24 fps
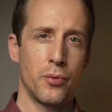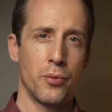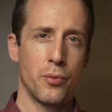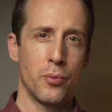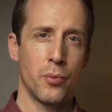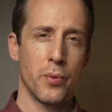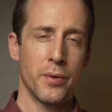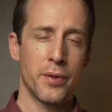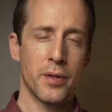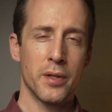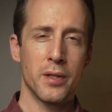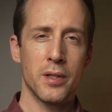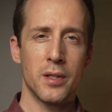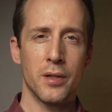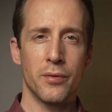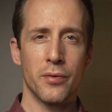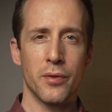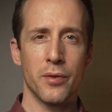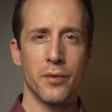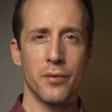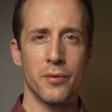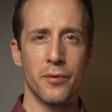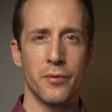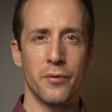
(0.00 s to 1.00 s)
Within
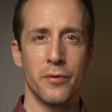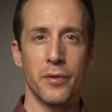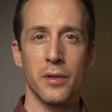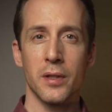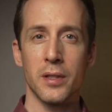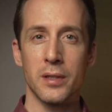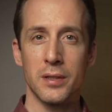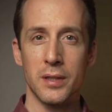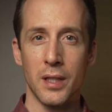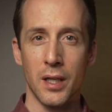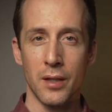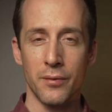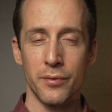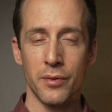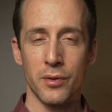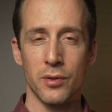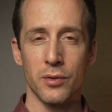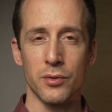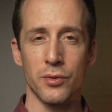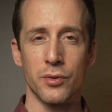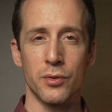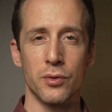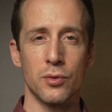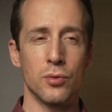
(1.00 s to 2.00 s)
different
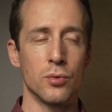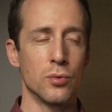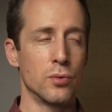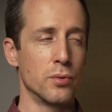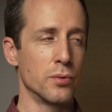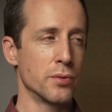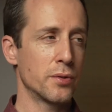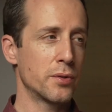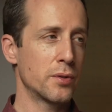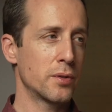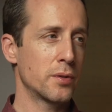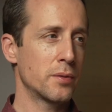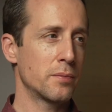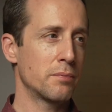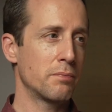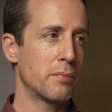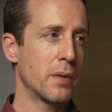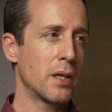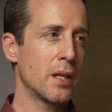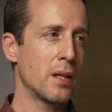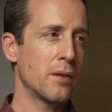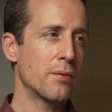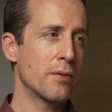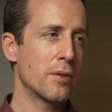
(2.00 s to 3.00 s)
philosophical schools,
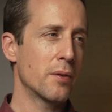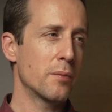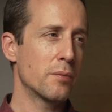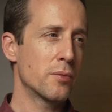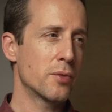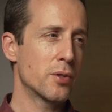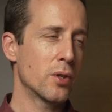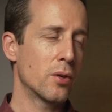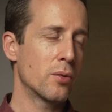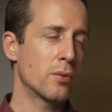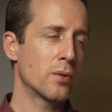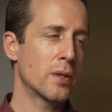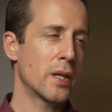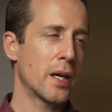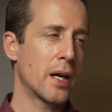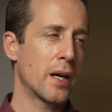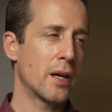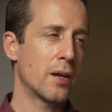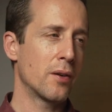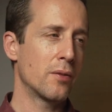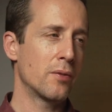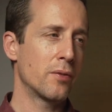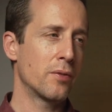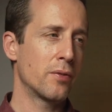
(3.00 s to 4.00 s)
many of them don't
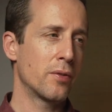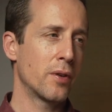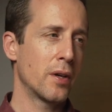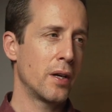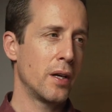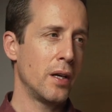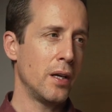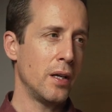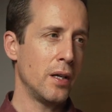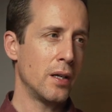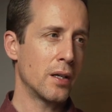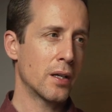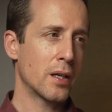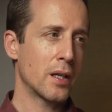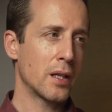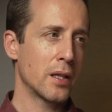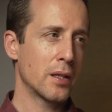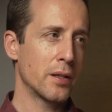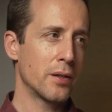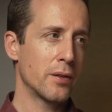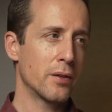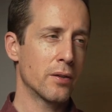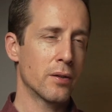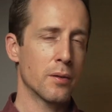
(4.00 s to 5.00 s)
have
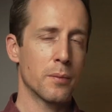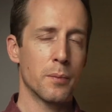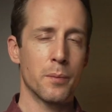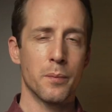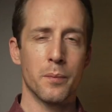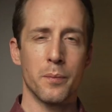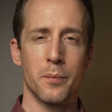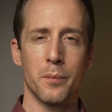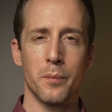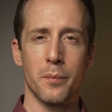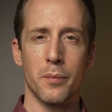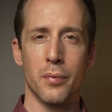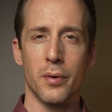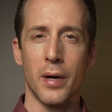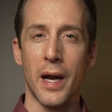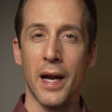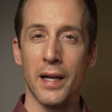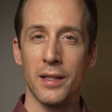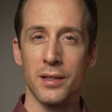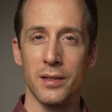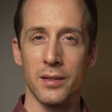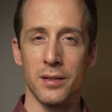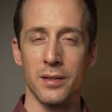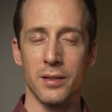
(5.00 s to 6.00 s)
clear
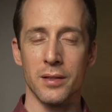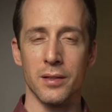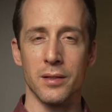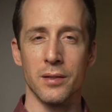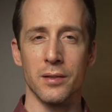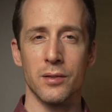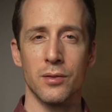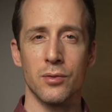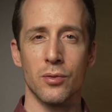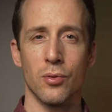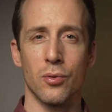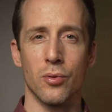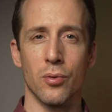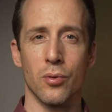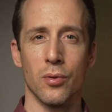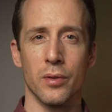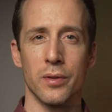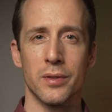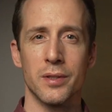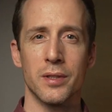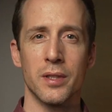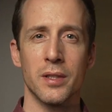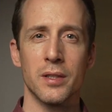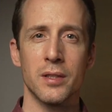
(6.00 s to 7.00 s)
practices or
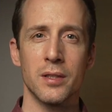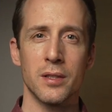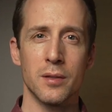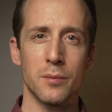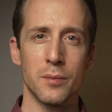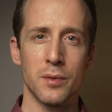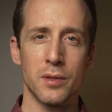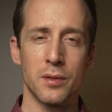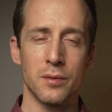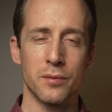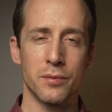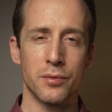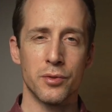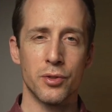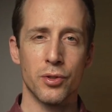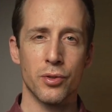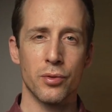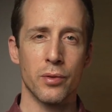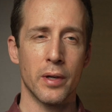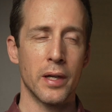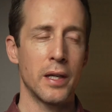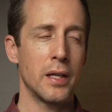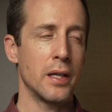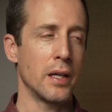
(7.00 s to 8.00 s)
systems of
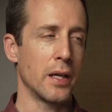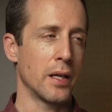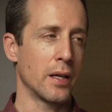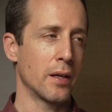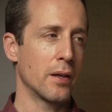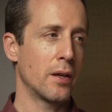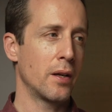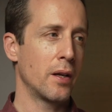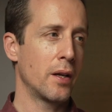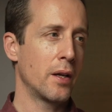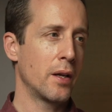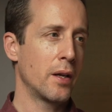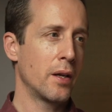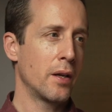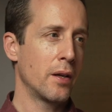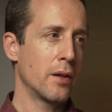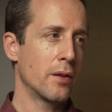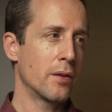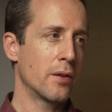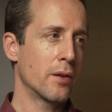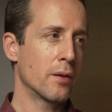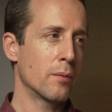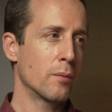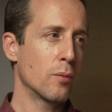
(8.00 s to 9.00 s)
training.
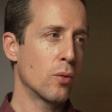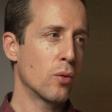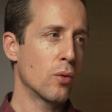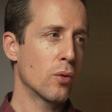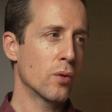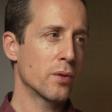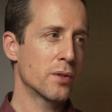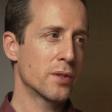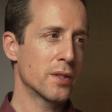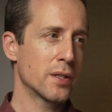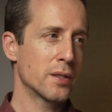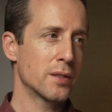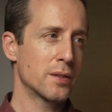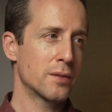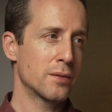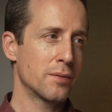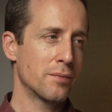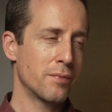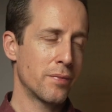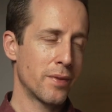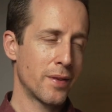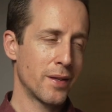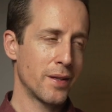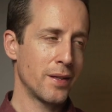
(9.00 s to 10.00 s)
They're more just
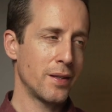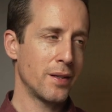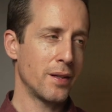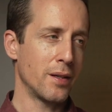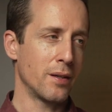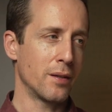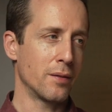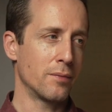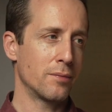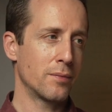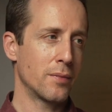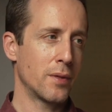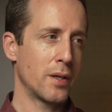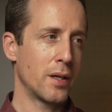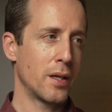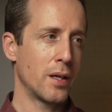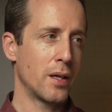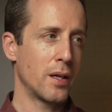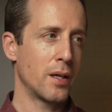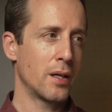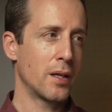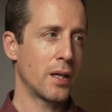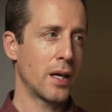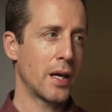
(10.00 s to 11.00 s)
thinking
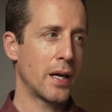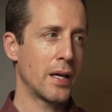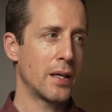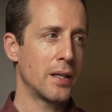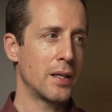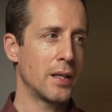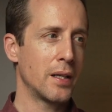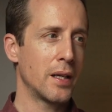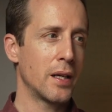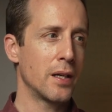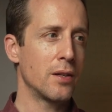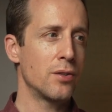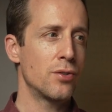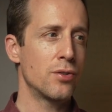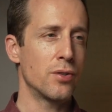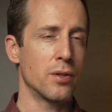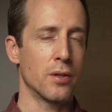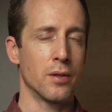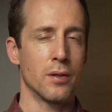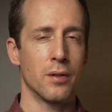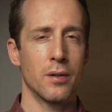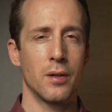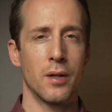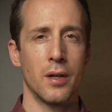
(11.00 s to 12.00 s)
and
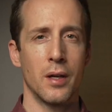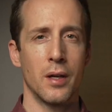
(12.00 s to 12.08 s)
ideation.